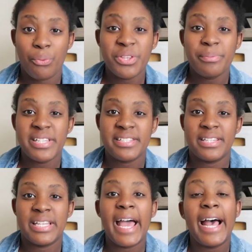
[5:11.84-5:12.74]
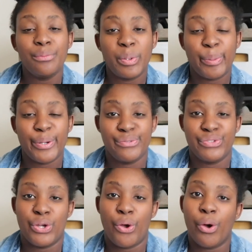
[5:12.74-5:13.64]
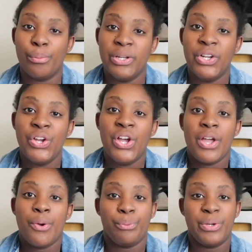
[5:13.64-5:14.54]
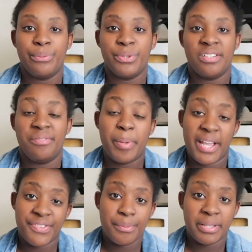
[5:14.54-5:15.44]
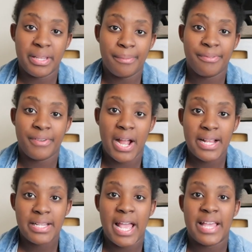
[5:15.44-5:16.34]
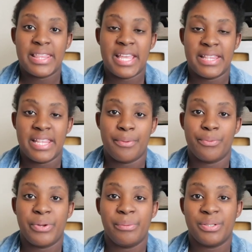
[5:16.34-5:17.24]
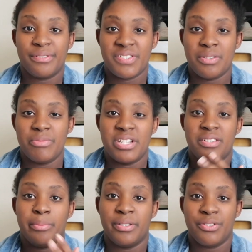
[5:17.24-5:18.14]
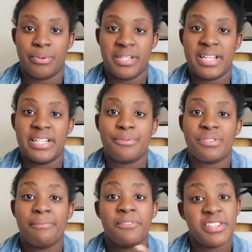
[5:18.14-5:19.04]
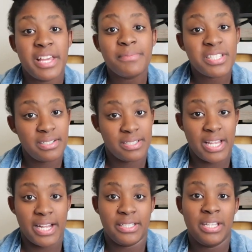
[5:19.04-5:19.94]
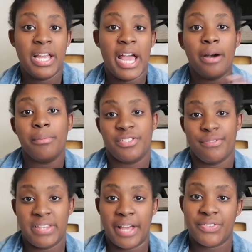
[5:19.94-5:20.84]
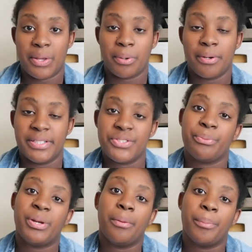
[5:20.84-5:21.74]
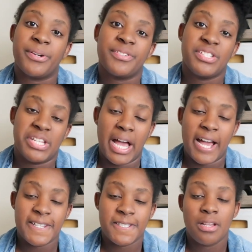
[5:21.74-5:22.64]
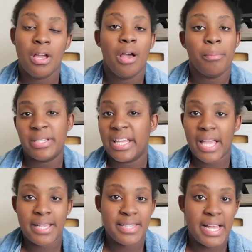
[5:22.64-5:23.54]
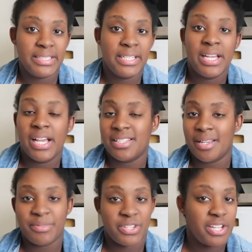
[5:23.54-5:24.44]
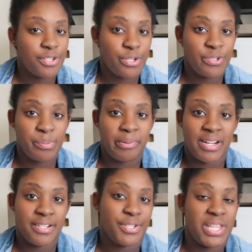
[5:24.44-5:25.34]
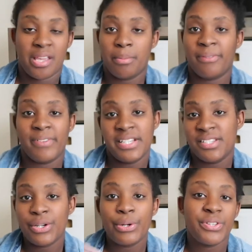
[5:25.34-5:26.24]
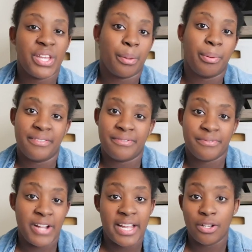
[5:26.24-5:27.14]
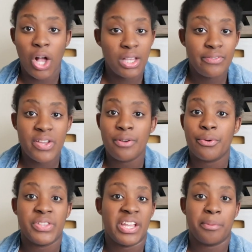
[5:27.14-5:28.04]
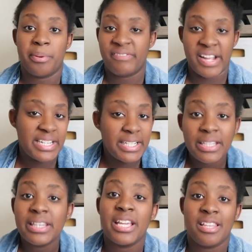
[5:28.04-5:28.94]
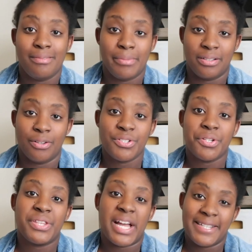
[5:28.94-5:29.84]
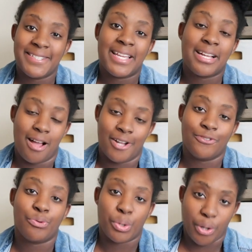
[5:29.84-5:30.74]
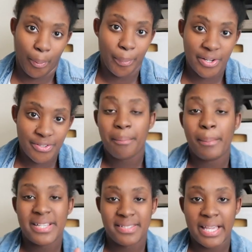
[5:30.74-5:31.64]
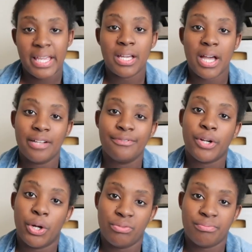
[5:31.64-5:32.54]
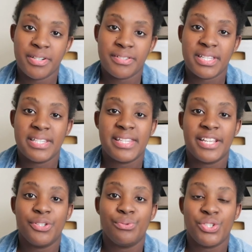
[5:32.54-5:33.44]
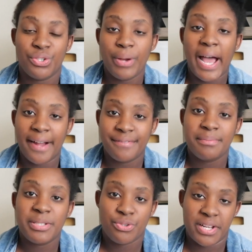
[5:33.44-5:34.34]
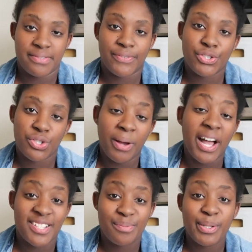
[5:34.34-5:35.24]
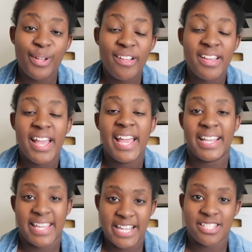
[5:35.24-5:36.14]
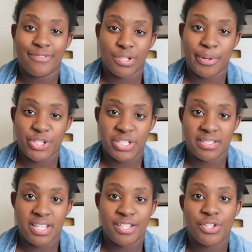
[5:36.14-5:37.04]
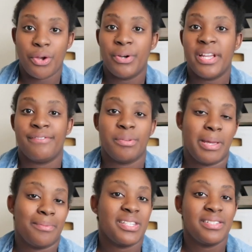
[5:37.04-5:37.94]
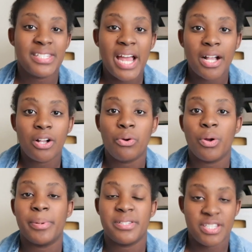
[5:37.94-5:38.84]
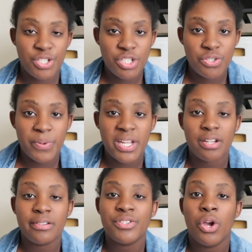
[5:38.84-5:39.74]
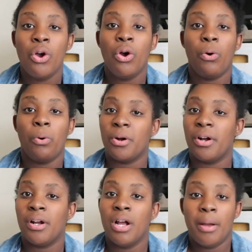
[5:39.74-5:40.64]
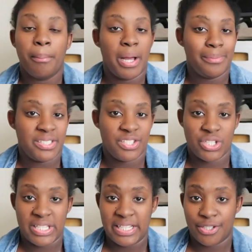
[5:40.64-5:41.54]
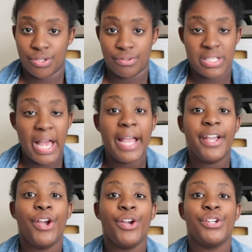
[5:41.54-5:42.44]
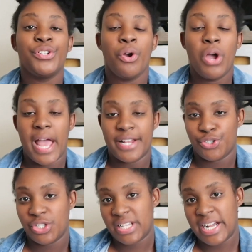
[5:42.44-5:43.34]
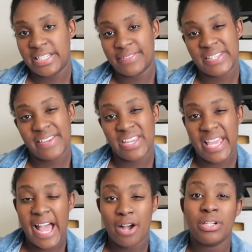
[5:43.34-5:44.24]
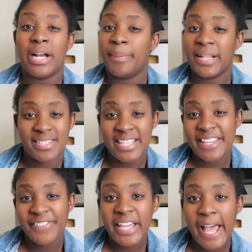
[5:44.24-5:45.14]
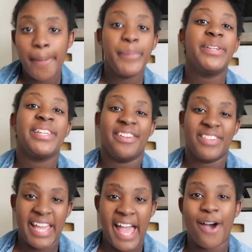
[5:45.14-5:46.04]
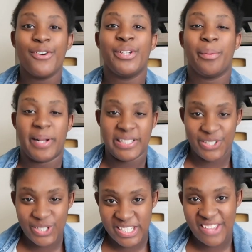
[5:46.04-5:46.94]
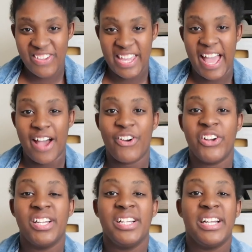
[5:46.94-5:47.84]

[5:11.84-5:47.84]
with my son that had we birthed at home, we would have paid the bill up front, and then we would have submitted the bill to us, and it was up for them to decide how much of that they were going to reimburse to us. But like I said, it's up to the insurance providers. They can provide 0, or they can provide all of it, or they can provide anything in the middle. So that is a con for home birth. My second con for home births is that you do have to be transferred to a hospital in case of an emergency. So if the baby is stuck or positioned weird, or mama's just getting too tired and just kind of giving out. I'm not saying giving up, giving out. Your body's just giving out.